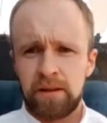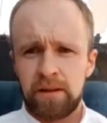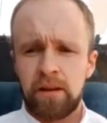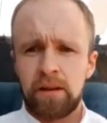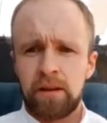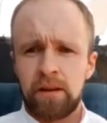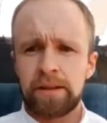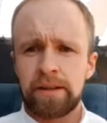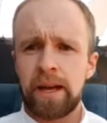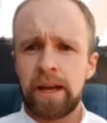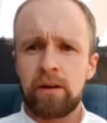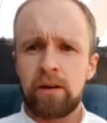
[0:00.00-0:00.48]

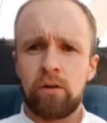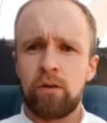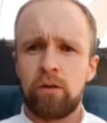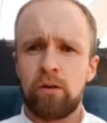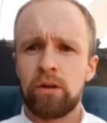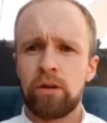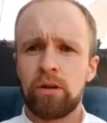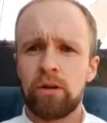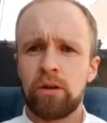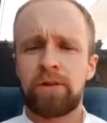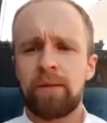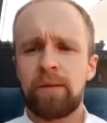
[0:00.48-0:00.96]
Yeah,
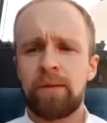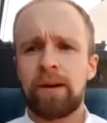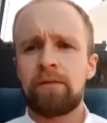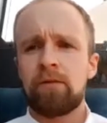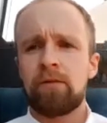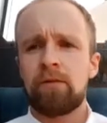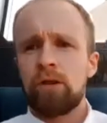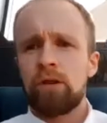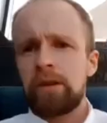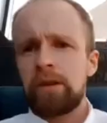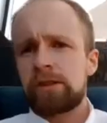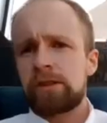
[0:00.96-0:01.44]
all the flour.
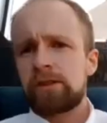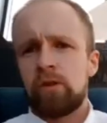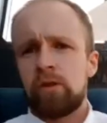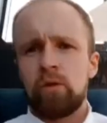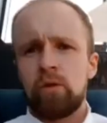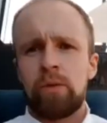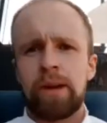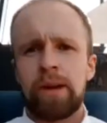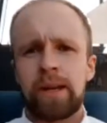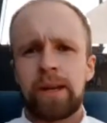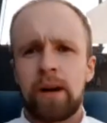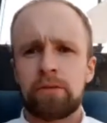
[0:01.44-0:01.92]
It's
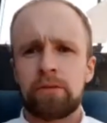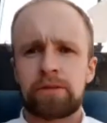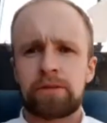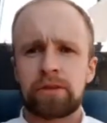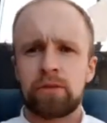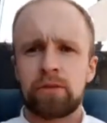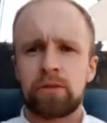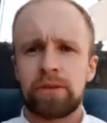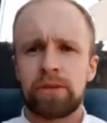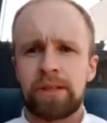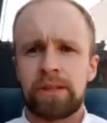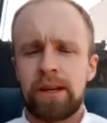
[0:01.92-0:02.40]
all weighed out to
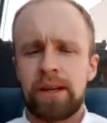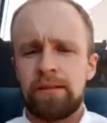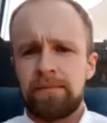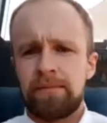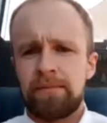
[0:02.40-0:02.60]
go in there.